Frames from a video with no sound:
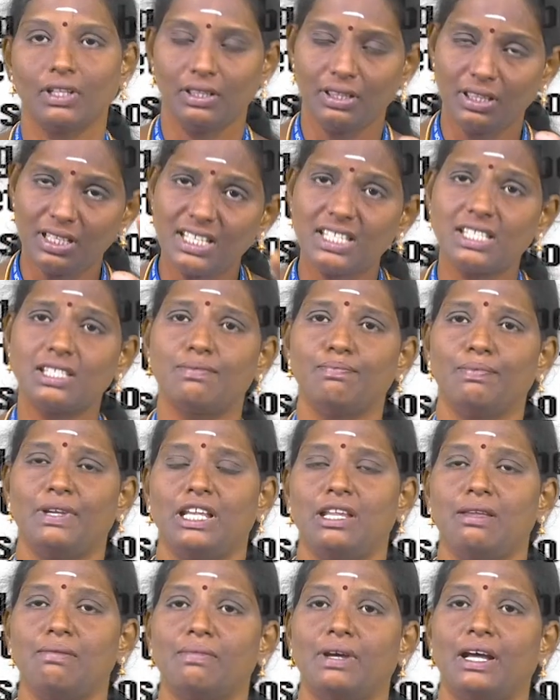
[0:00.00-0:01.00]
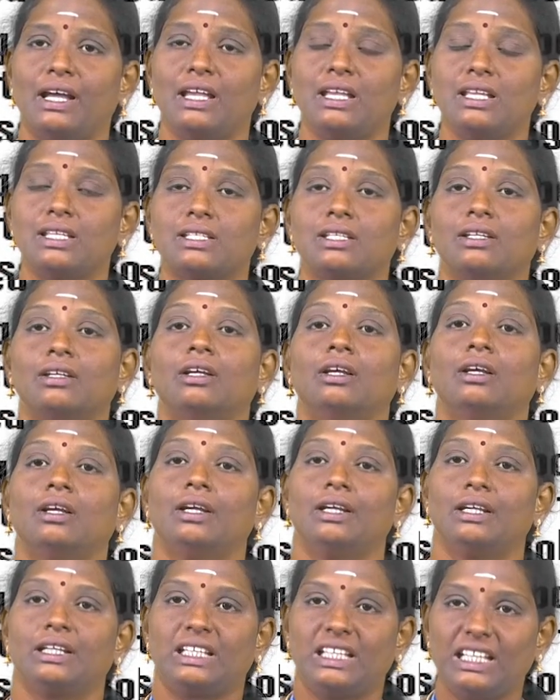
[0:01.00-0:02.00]
This minimizes
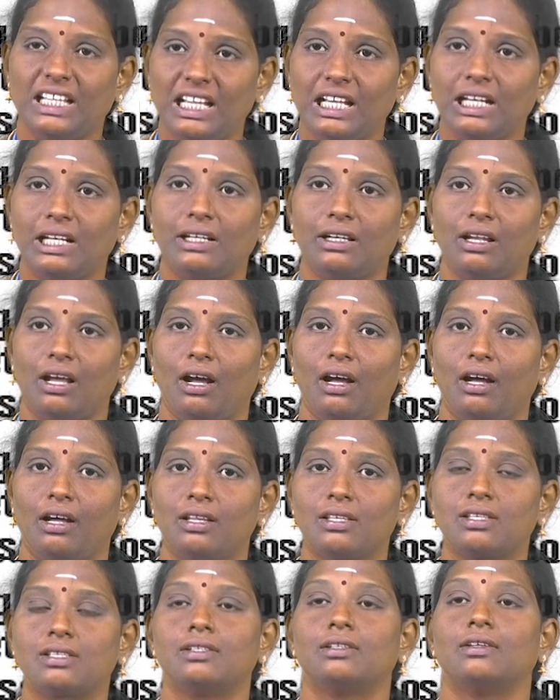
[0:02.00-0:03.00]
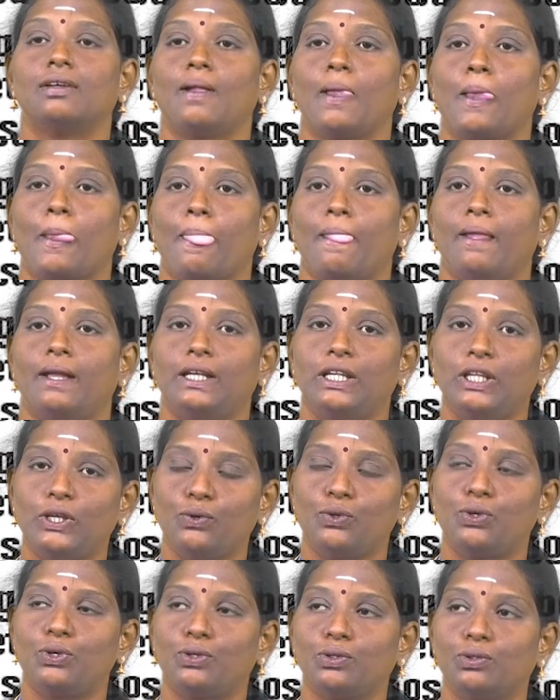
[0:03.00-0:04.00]
heat loss
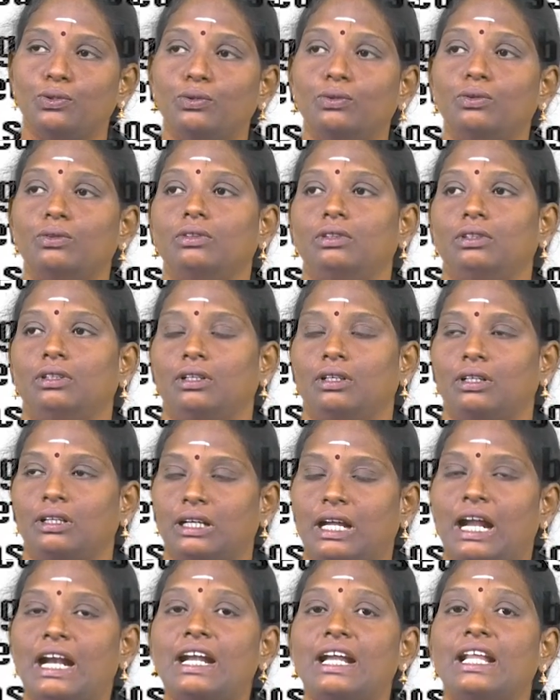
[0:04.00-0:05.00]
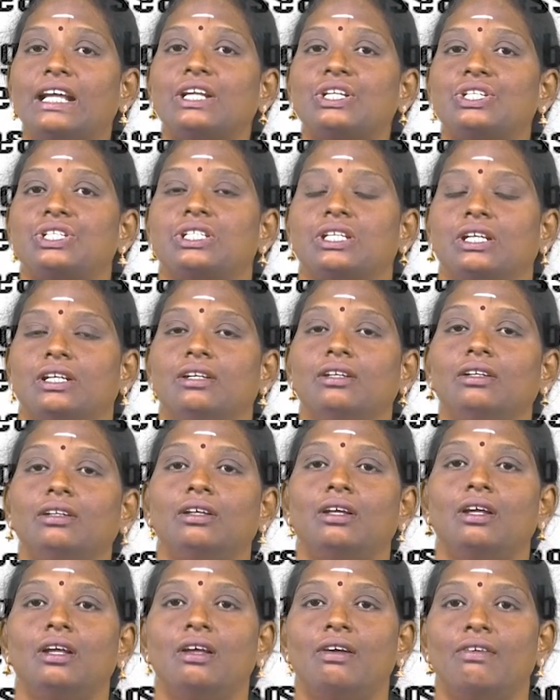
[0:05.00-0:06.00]
due to
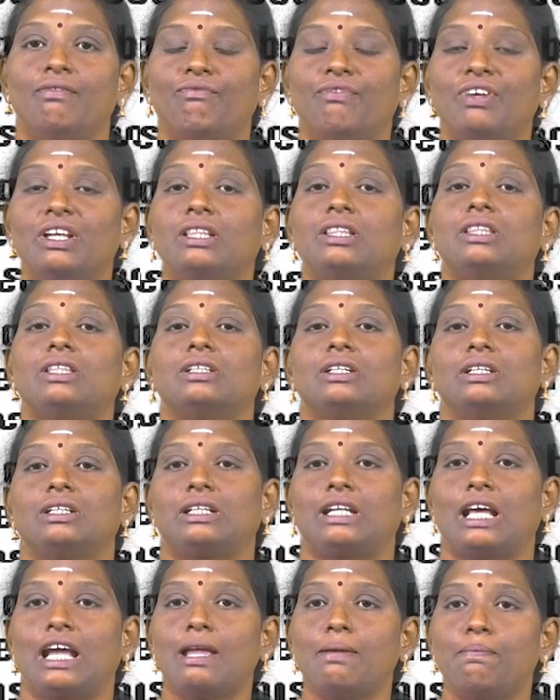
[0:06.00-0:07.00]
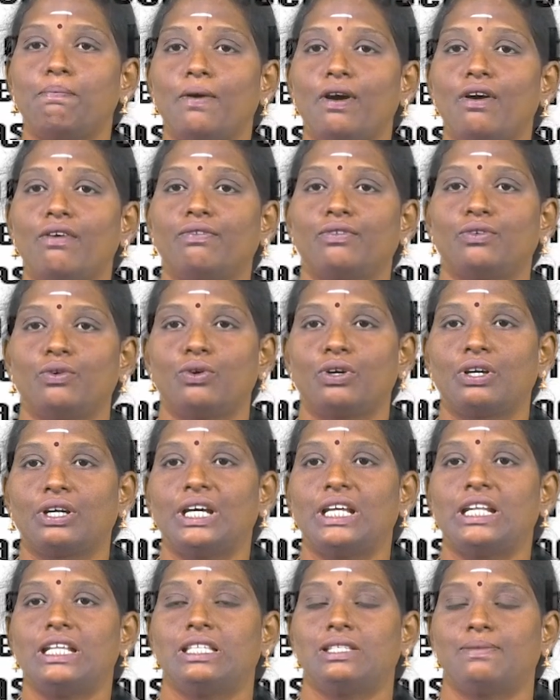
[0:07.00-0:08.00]
convection with type of
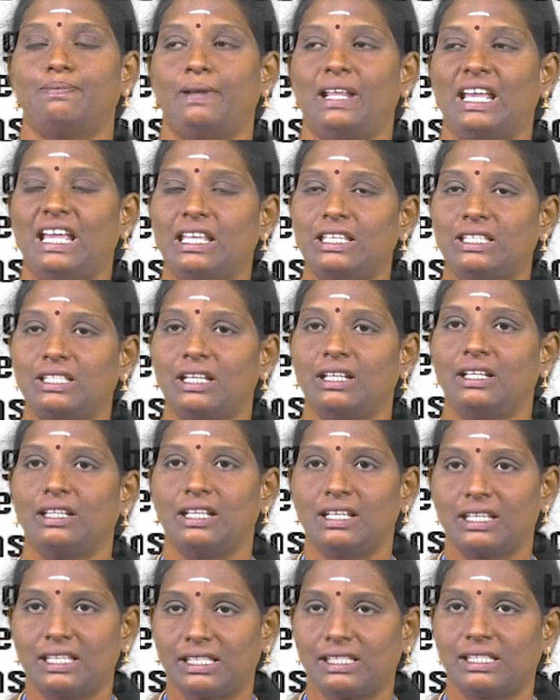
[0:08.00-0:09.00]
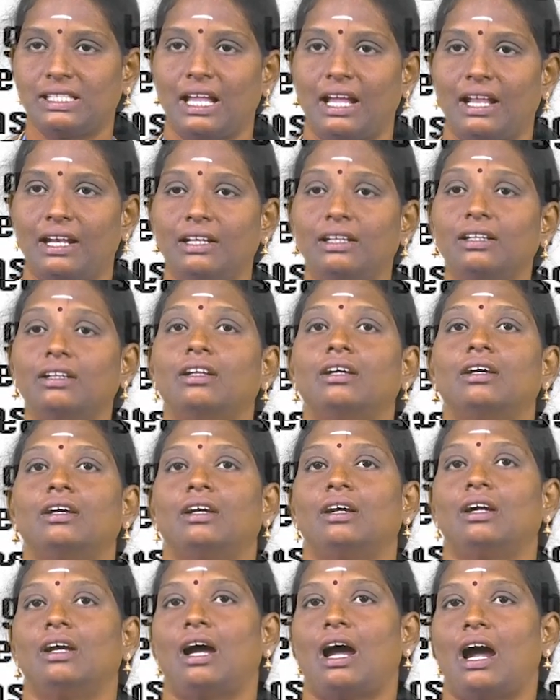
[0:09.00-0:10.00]
cooker is placed in the sun
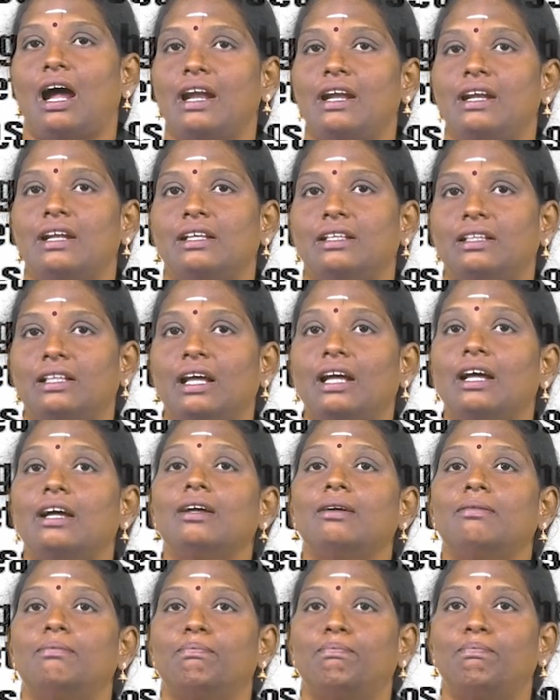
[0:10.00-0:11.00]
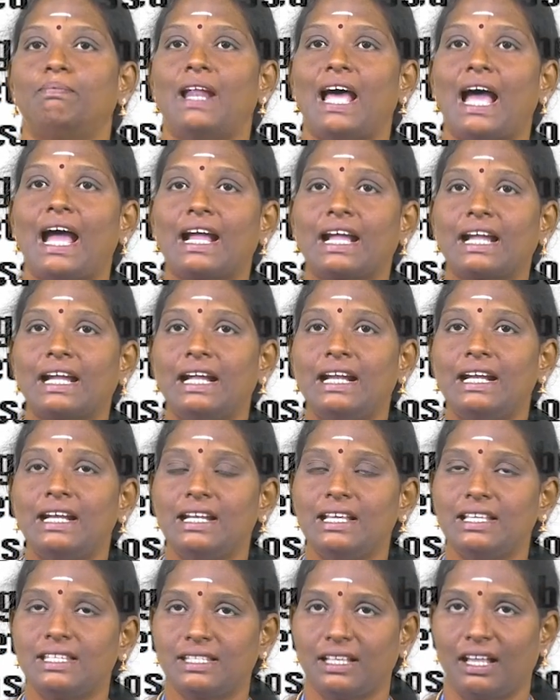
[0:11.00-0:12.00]
and the
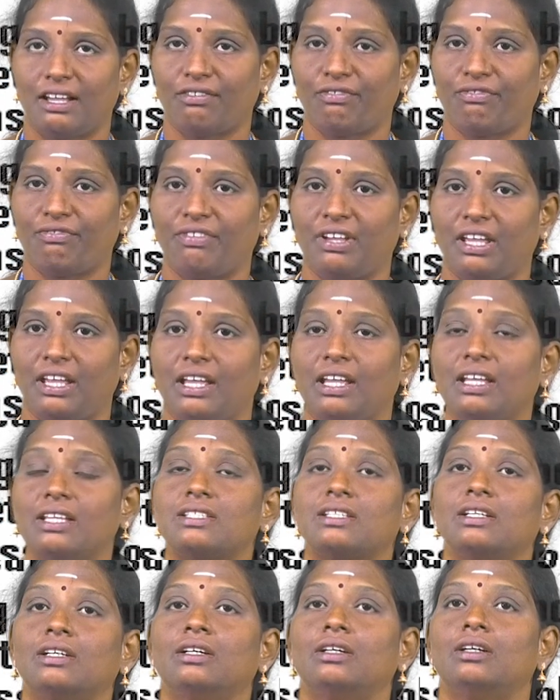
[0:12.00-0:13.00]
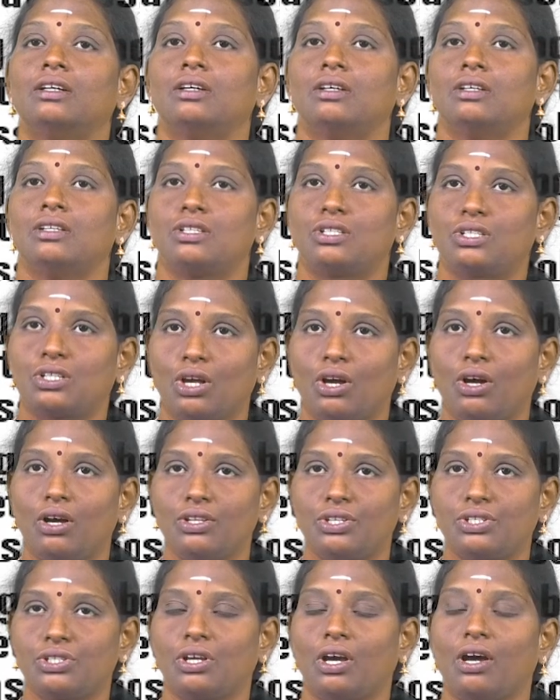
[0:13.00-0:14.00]
blackened surface
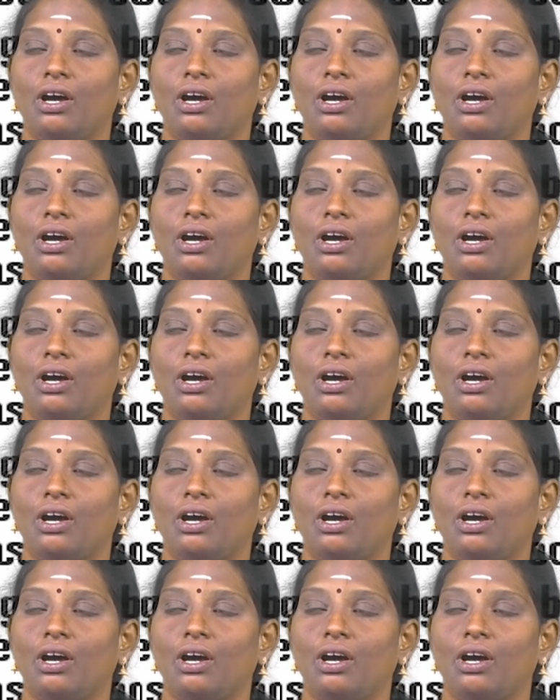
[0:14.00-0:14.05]
starts